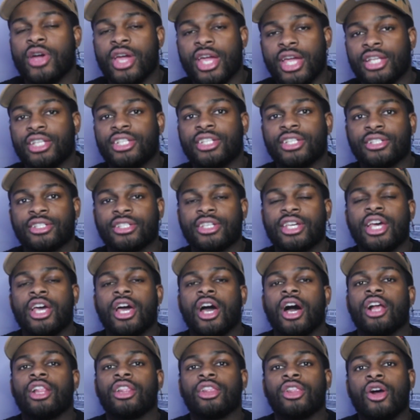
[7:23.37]
agents
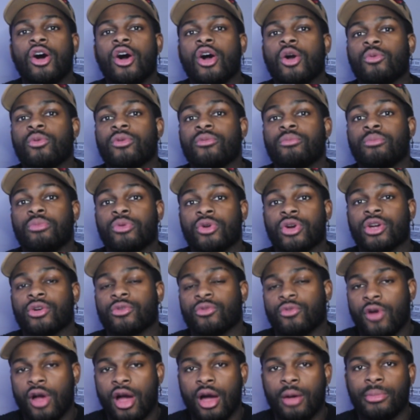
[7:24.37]
along with Brook and
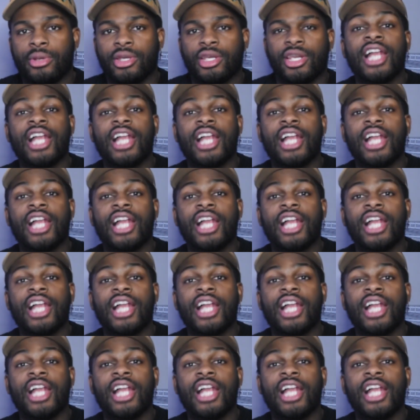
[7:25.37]
Robin,